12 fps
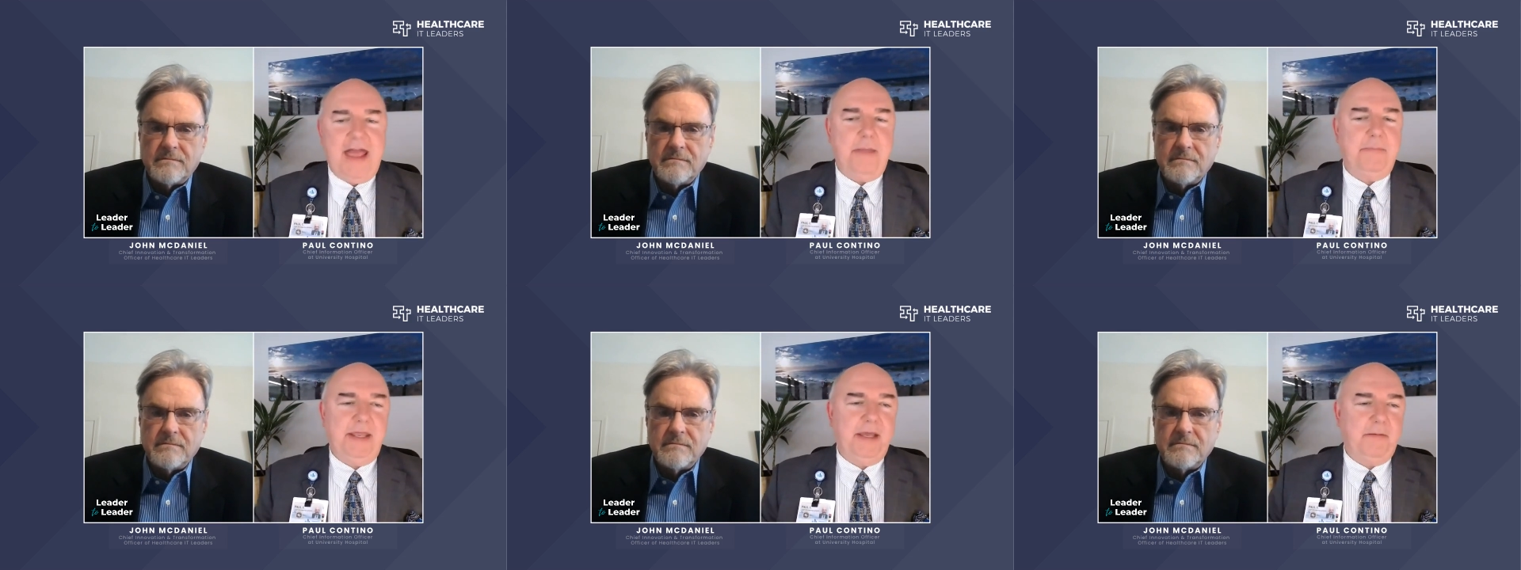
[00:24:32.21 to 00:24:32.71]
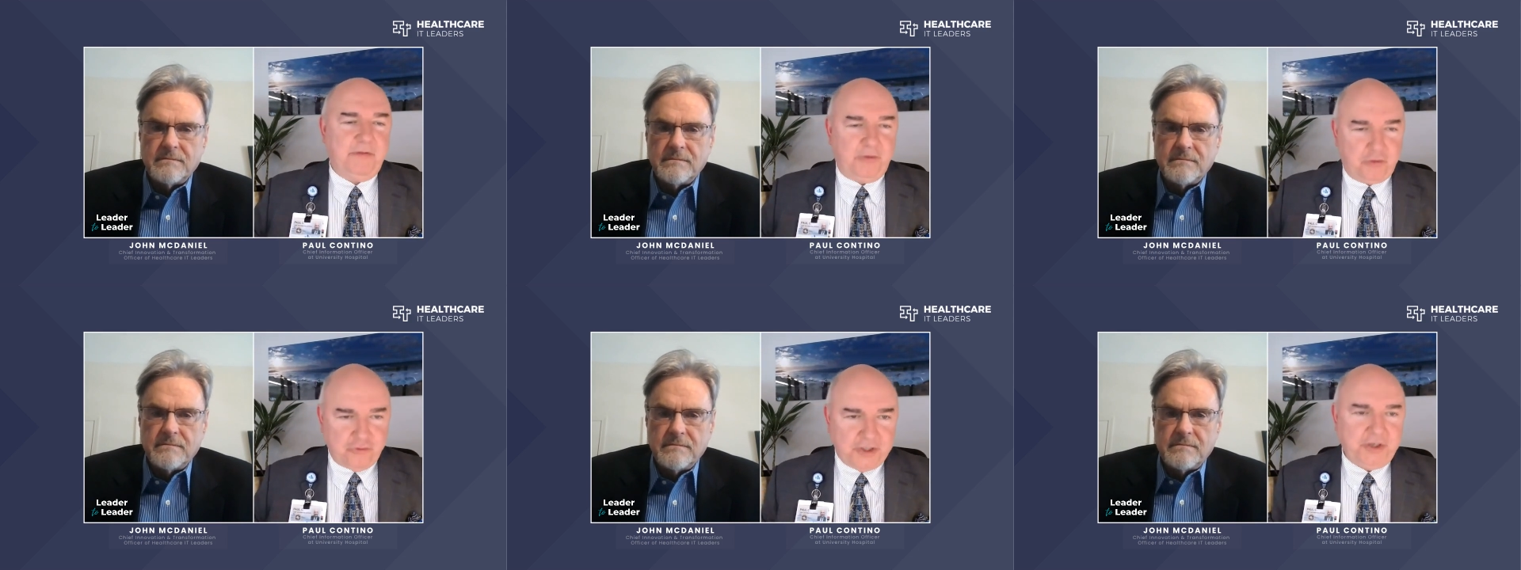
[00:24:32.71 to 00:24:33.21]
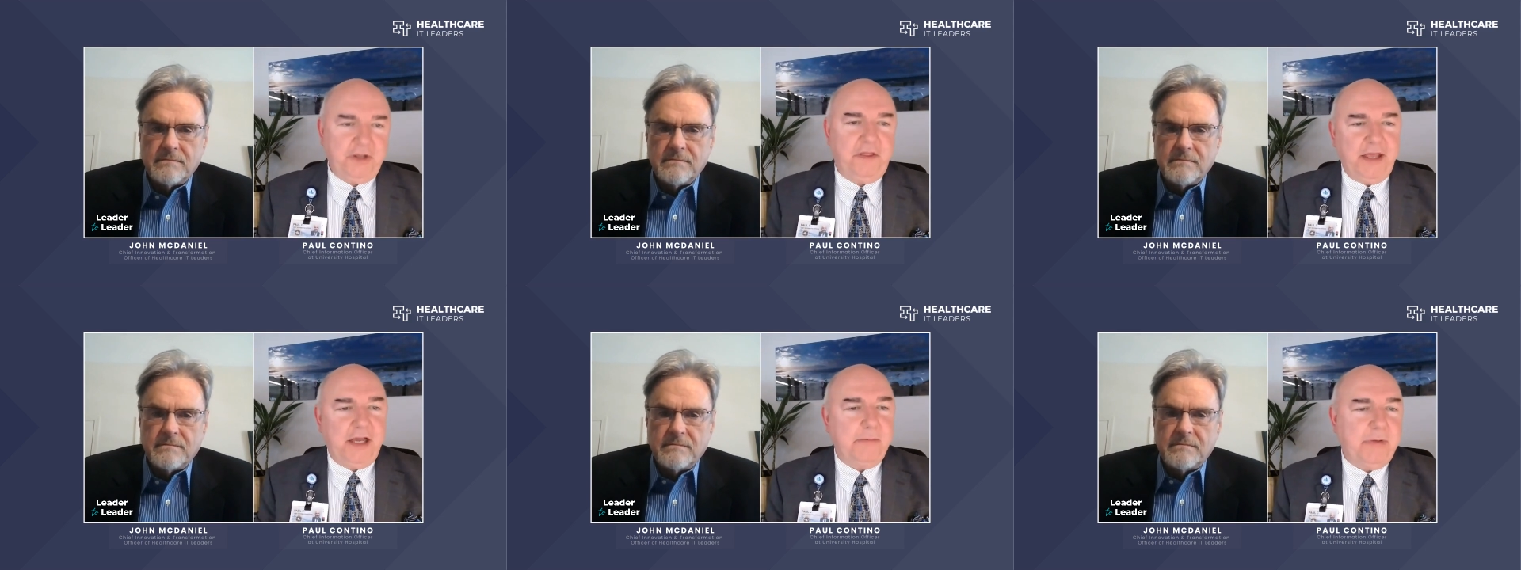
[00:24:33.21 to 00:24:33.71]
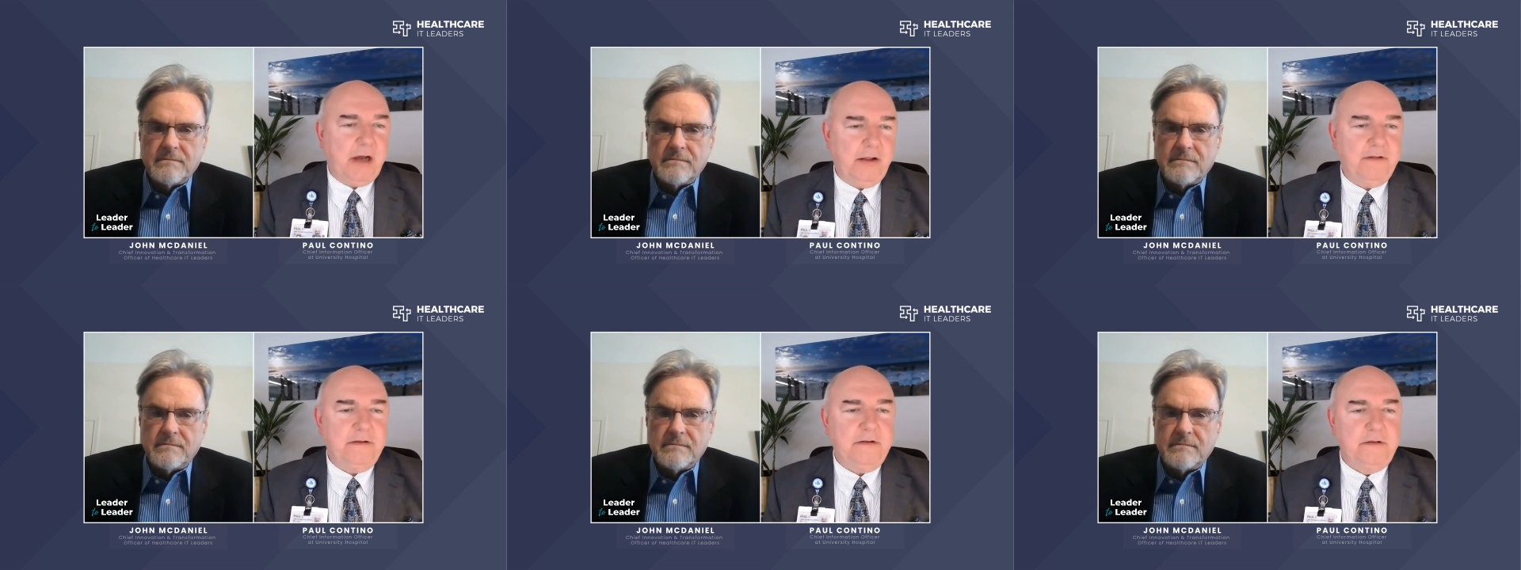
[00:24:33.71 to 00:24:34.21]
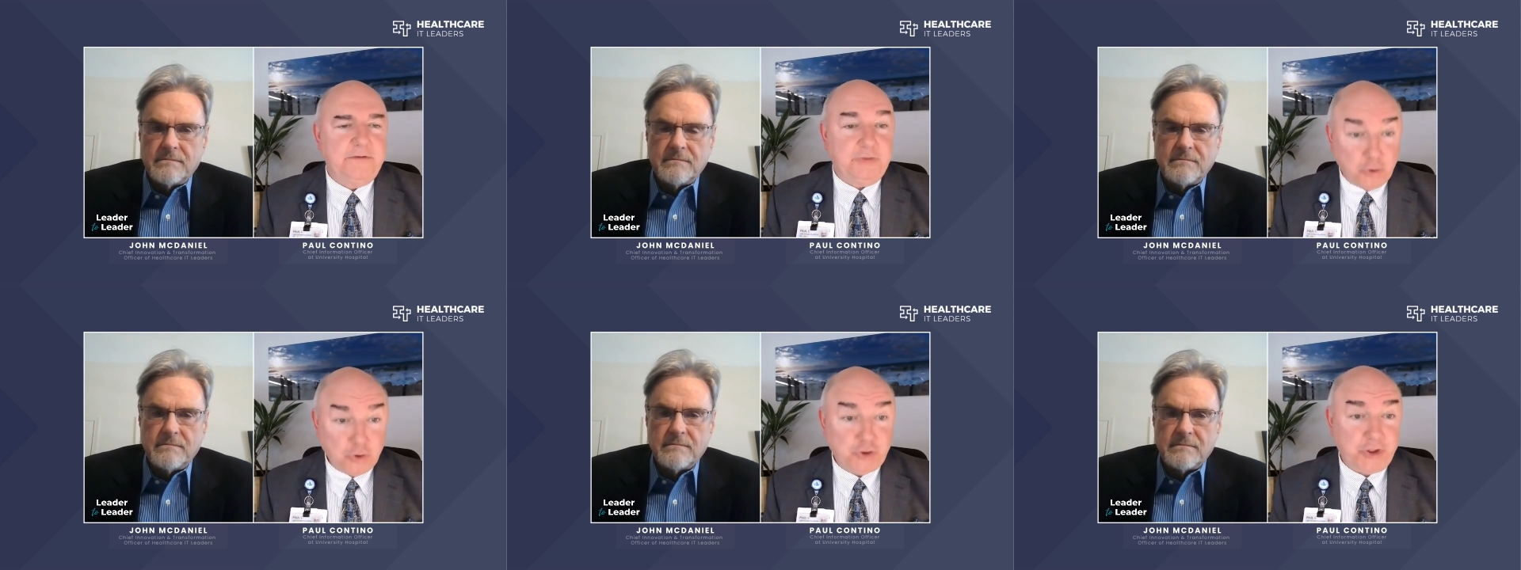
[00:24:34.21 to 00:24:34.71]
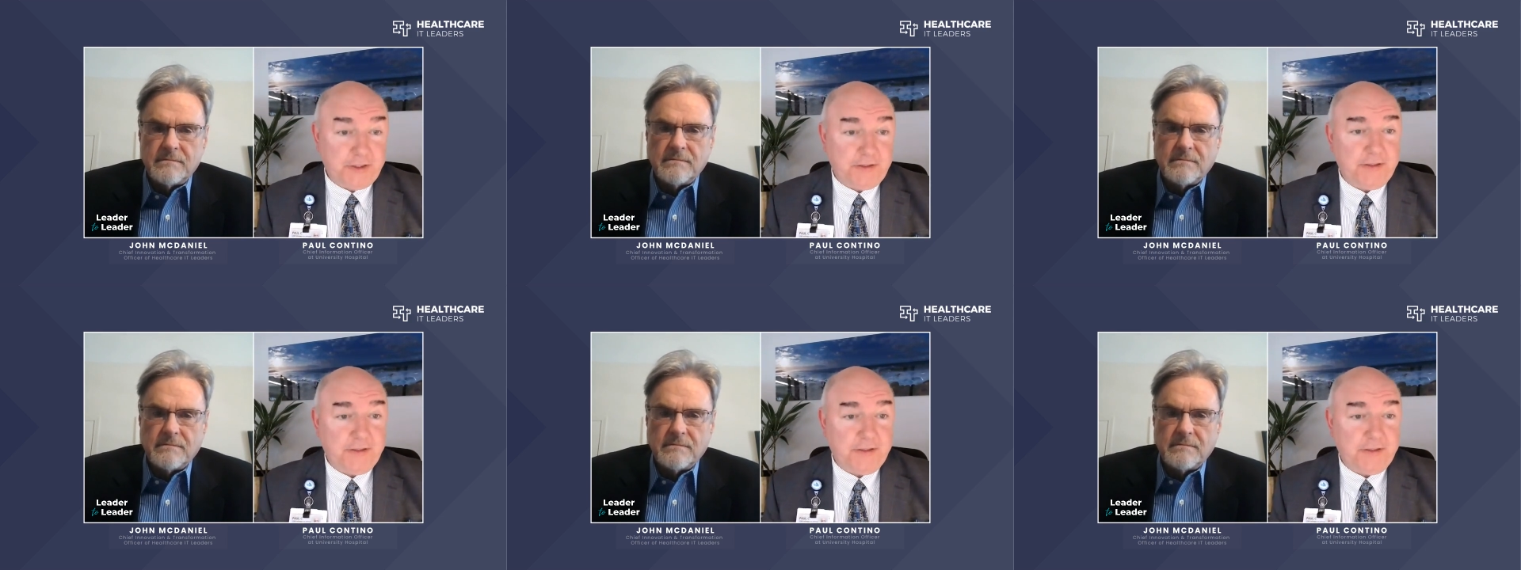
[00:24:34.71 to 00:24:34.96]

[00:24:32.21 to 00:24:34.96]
Speaker 1: and being able to critically think about solutioning.